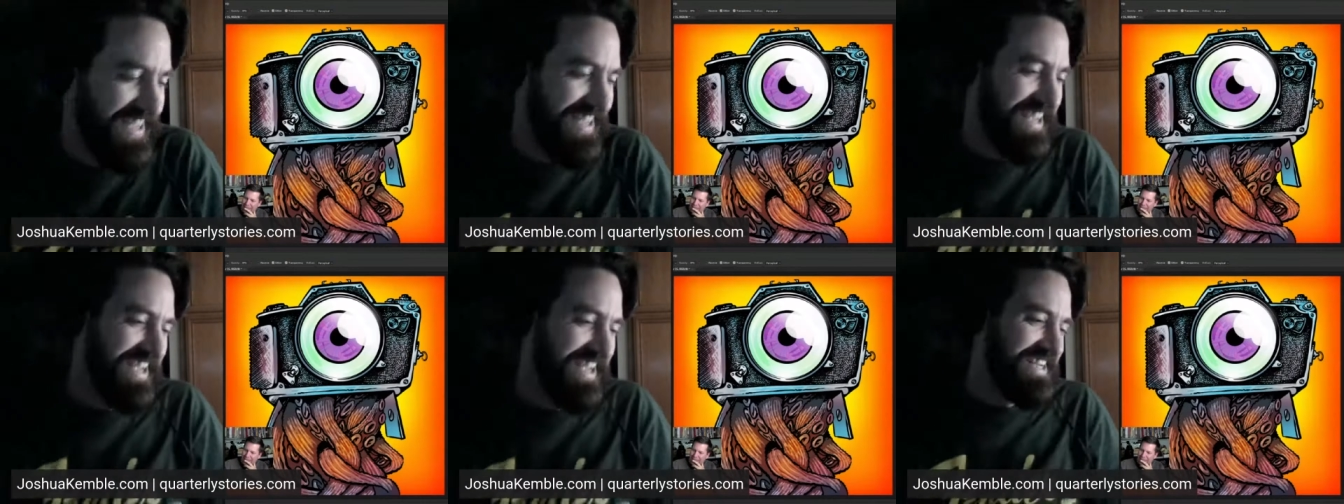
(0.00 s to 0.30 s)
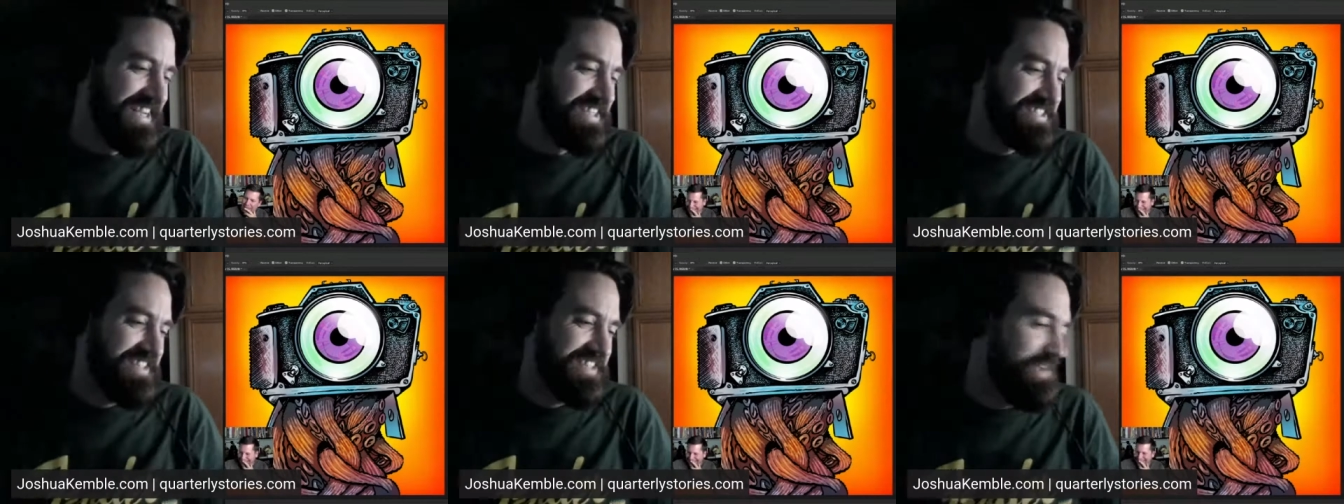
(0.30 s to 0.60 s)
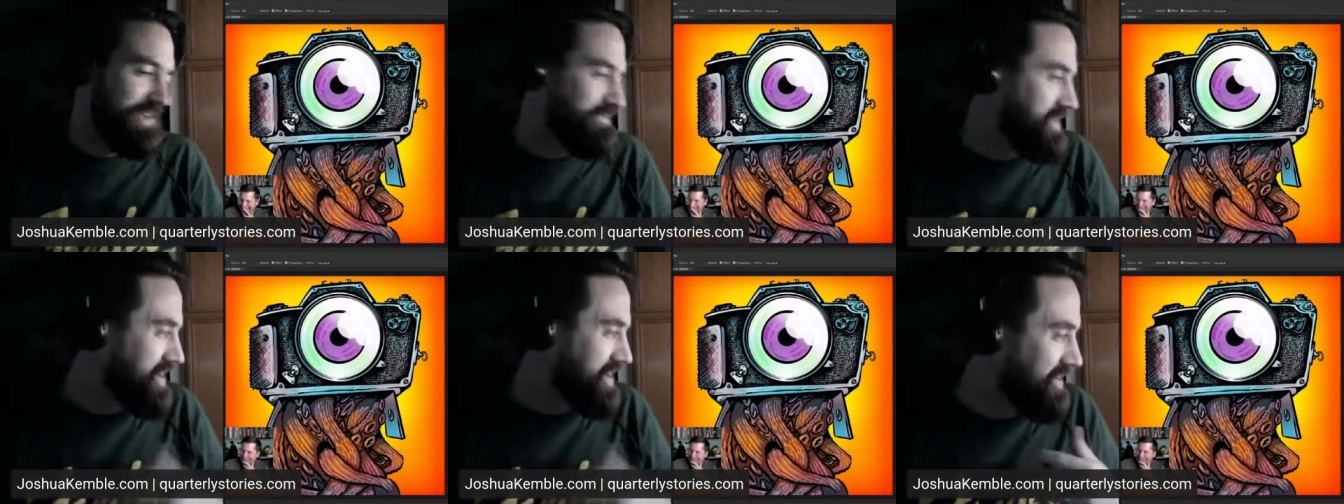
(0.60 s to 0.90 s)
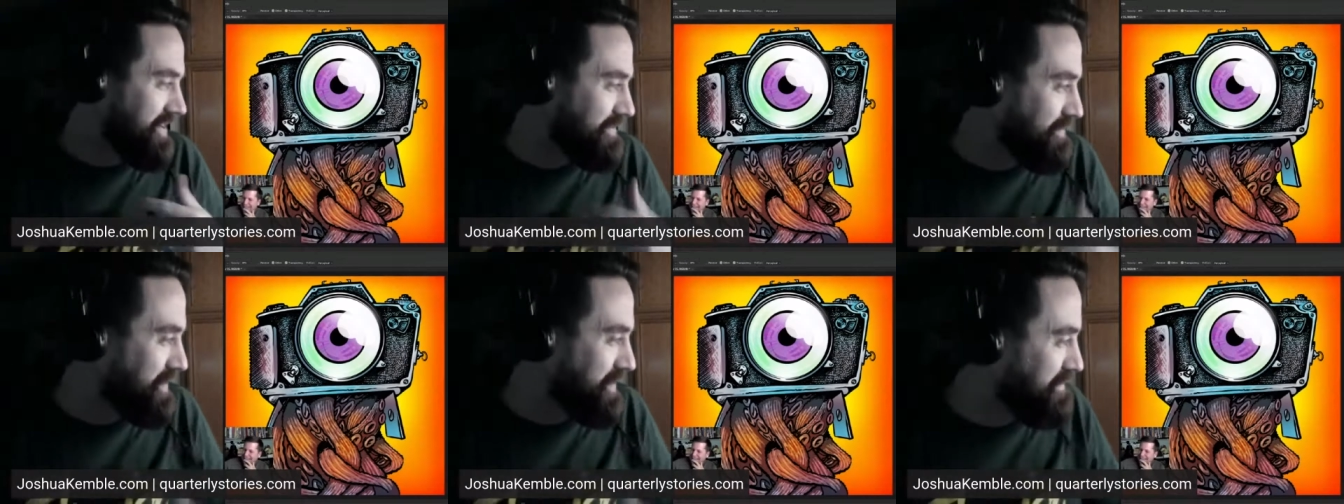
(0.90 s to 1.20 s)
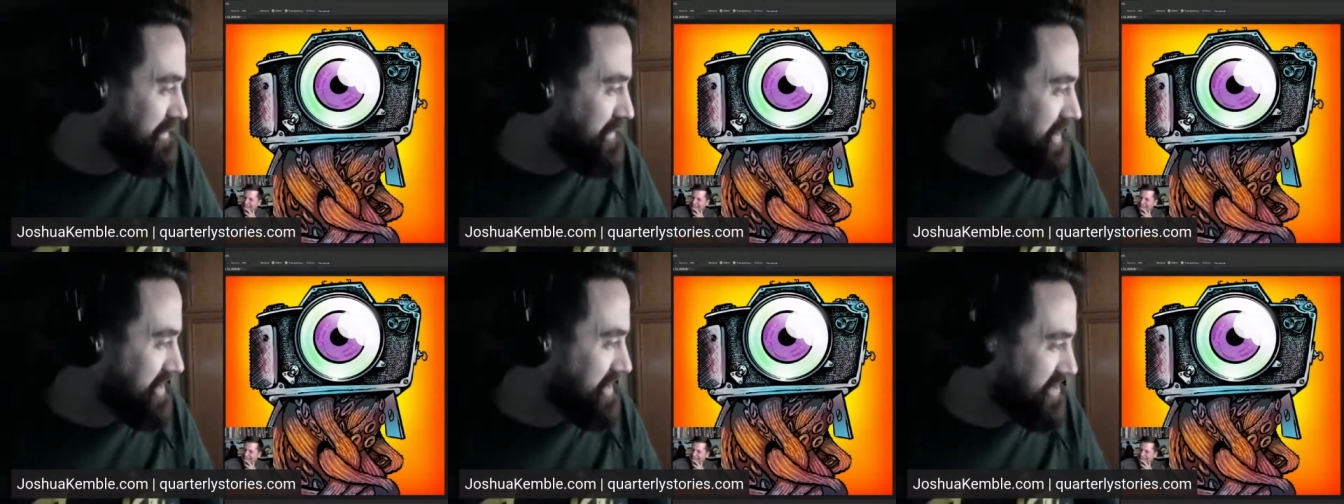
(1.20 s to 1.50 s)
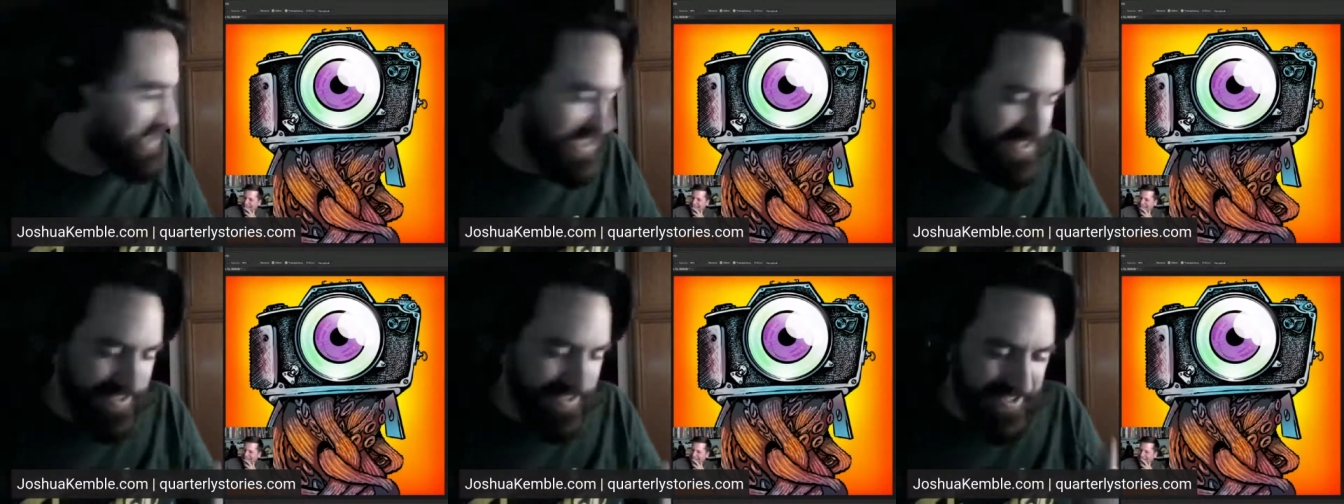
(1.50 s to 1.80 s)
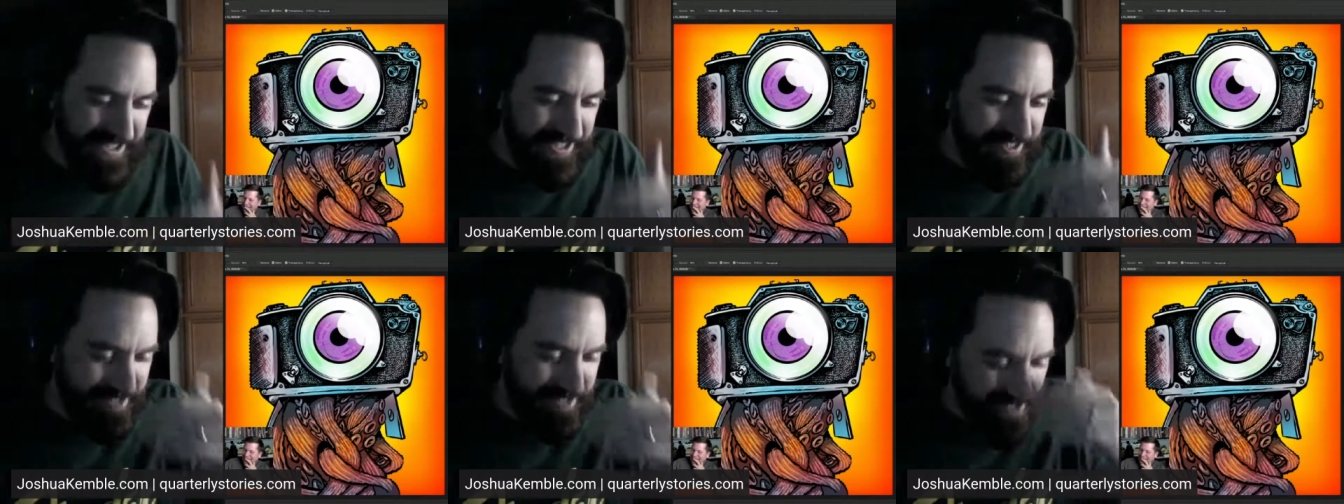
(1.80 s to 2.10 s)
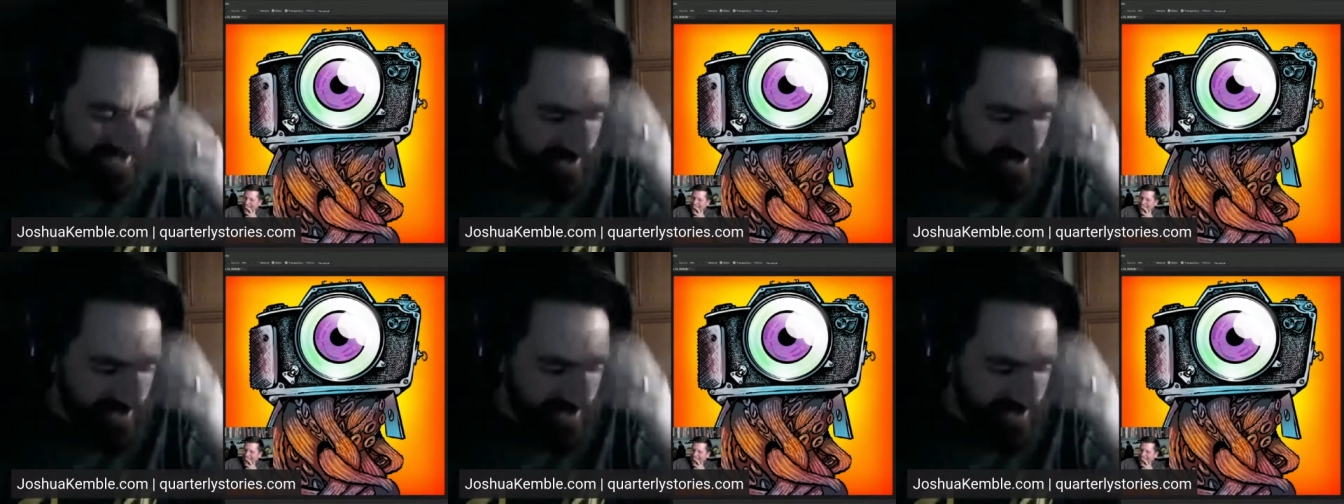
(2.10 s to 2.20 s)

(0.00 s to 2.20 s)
Same here when I'm like juggling the two